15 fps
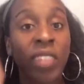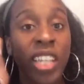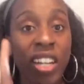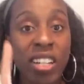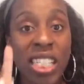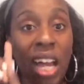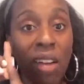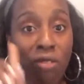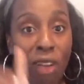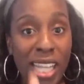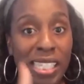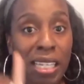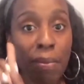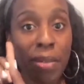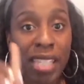Here's that
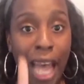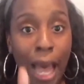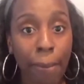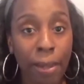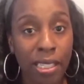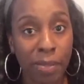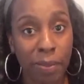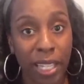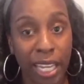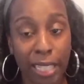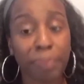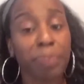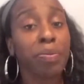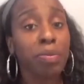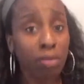resting metabolism
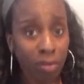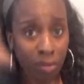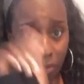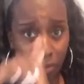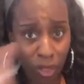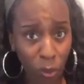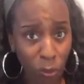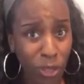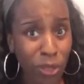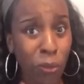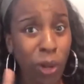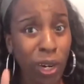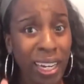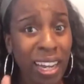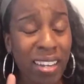again. When the
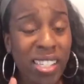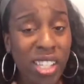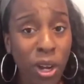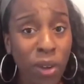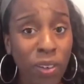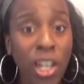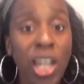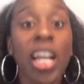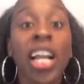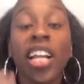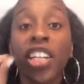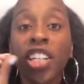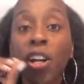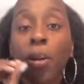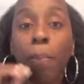workout is over,
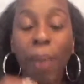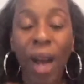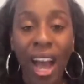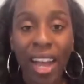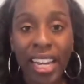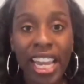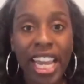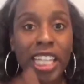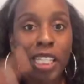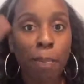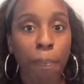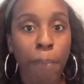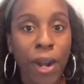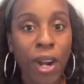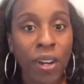your body is
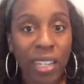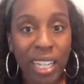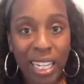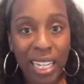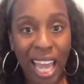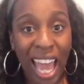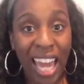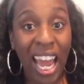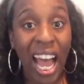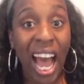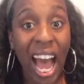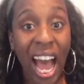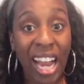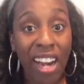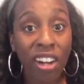burning at a
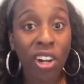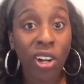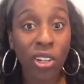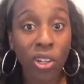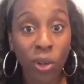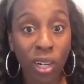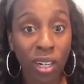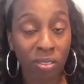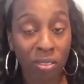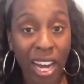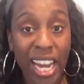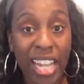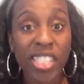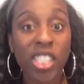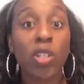higher caloric
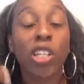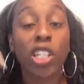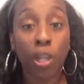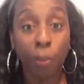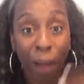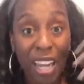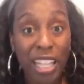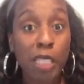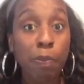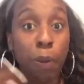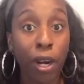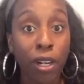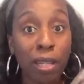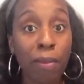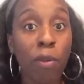rate, so your body's
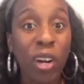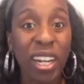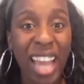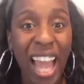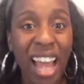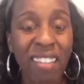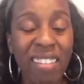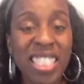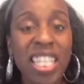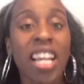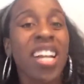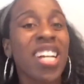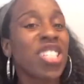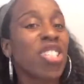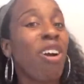burning more calories,
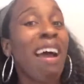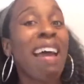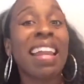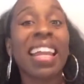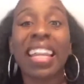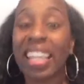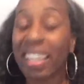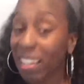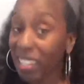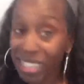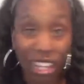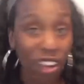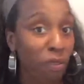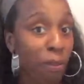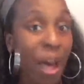trying to get
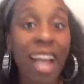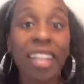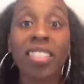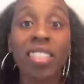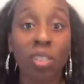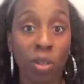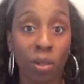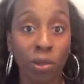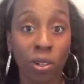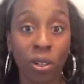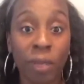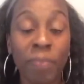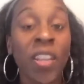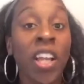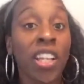itself back to normal.
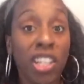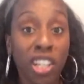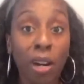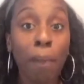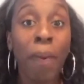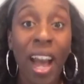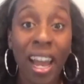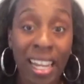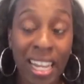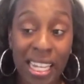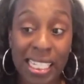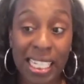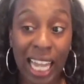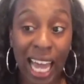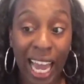Your body
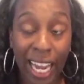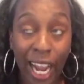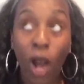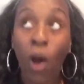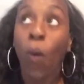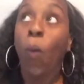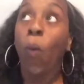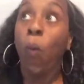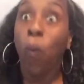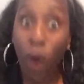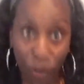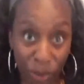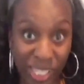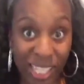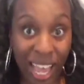is like,
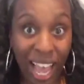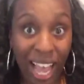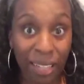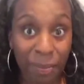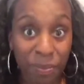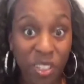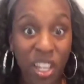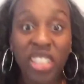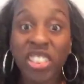what was that?